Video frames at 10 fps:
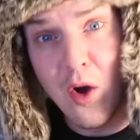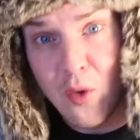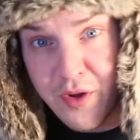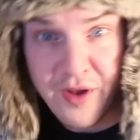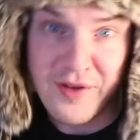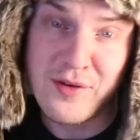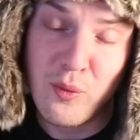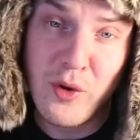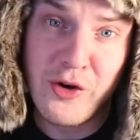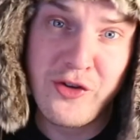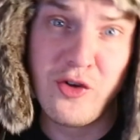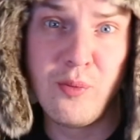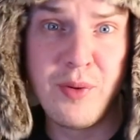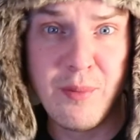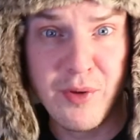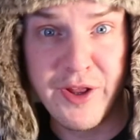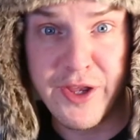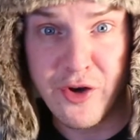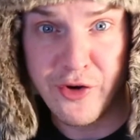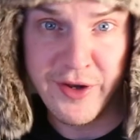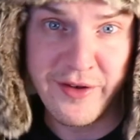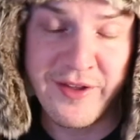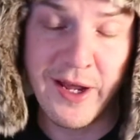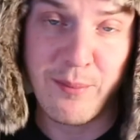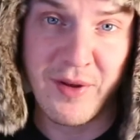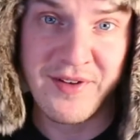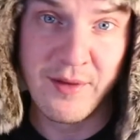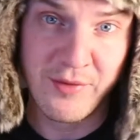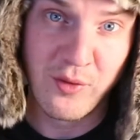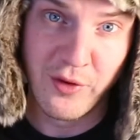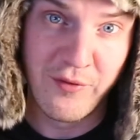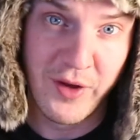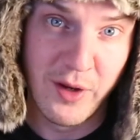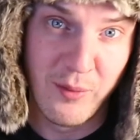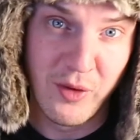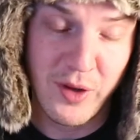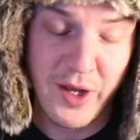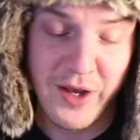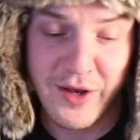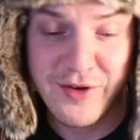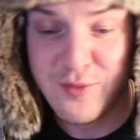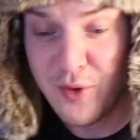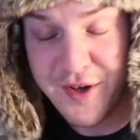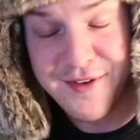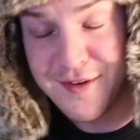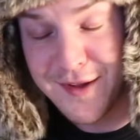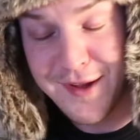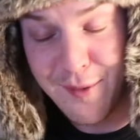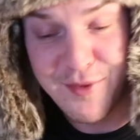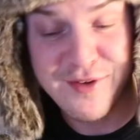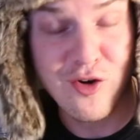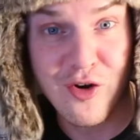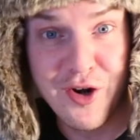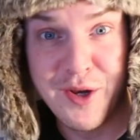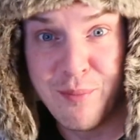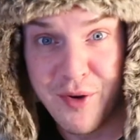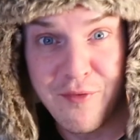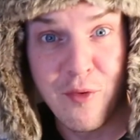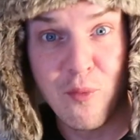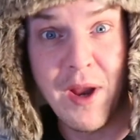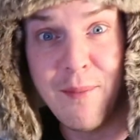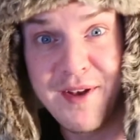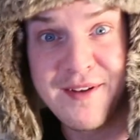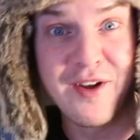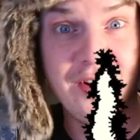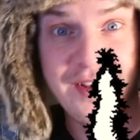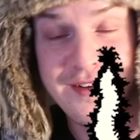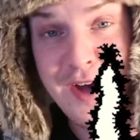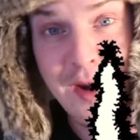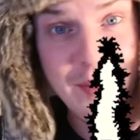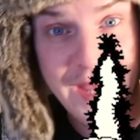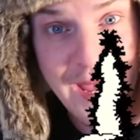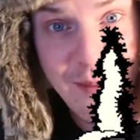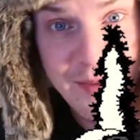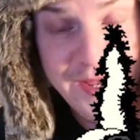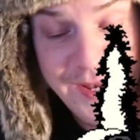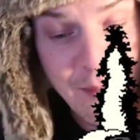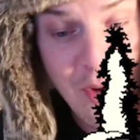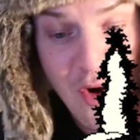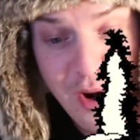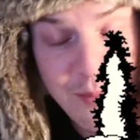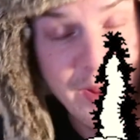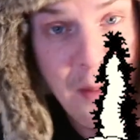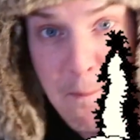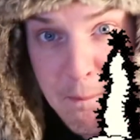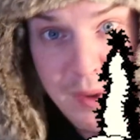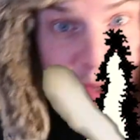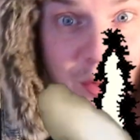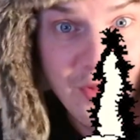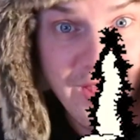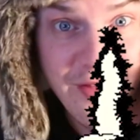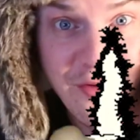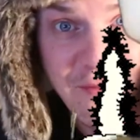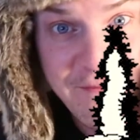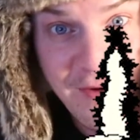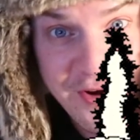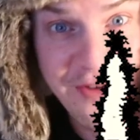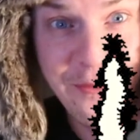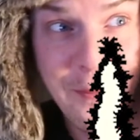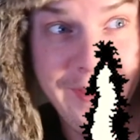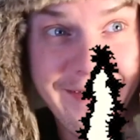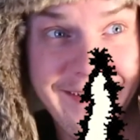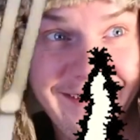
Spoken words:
Okay, so 1 or 2 people a year get attacked by some sort of animal. And I just want to say, I'm sorry, but if a rabid skunk is coming at me and I'm armed, I'm blowing that little fucker away.